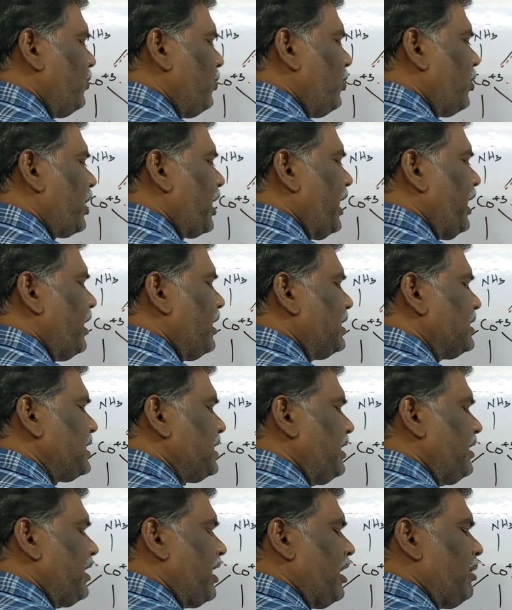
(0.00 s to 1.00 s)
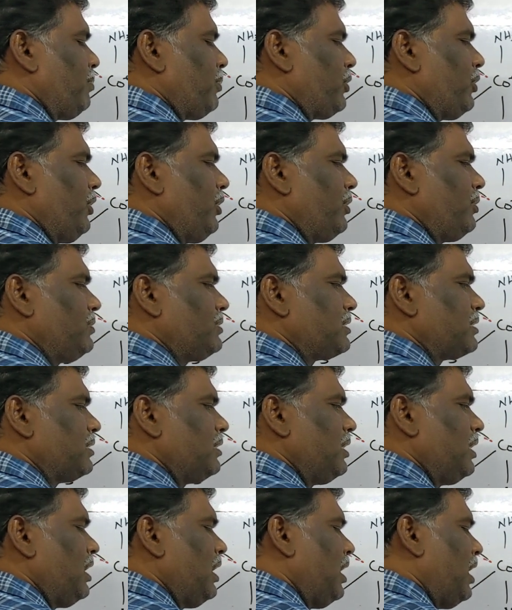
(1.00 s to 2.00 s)
4 ions it can produce.
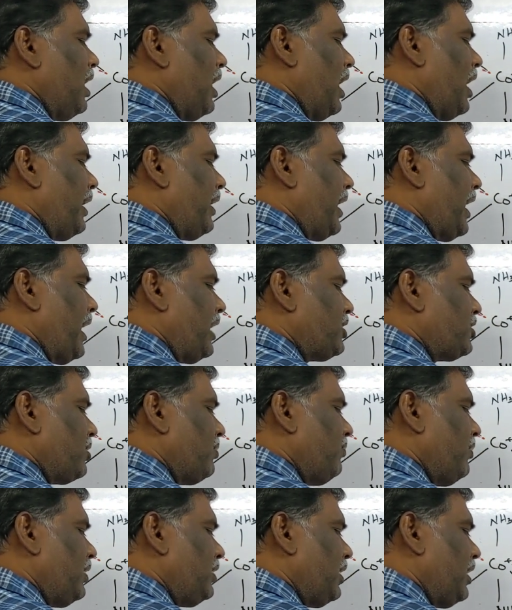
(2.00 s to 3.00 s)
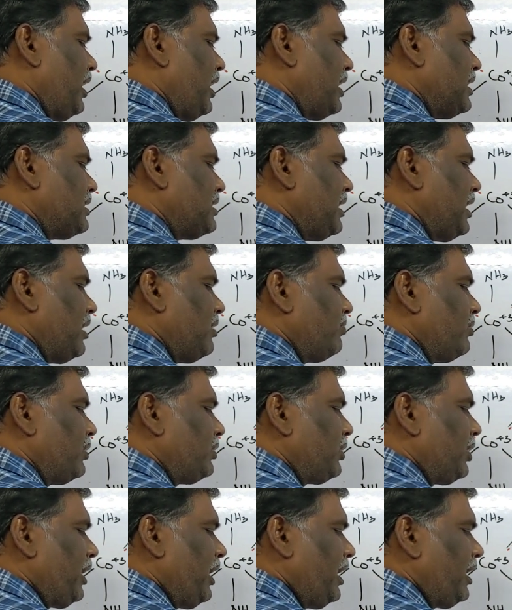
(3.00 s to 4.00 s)
On action with
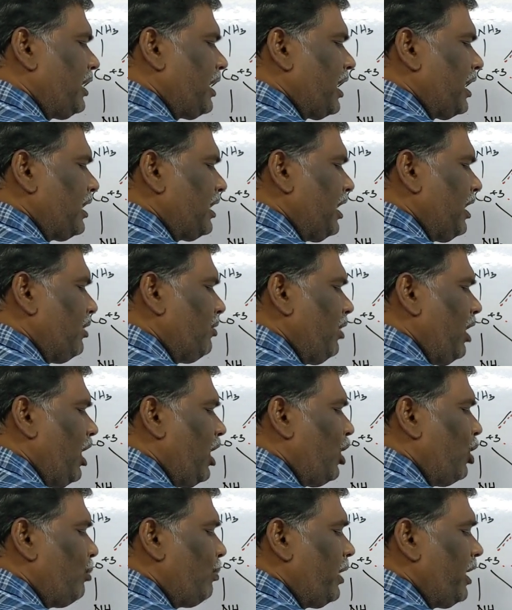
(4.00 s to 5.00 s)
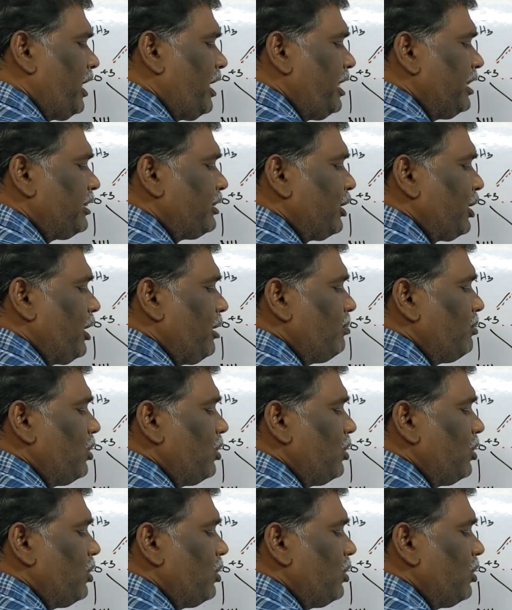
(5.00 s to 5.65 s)
AgNO3, it can give how many? 3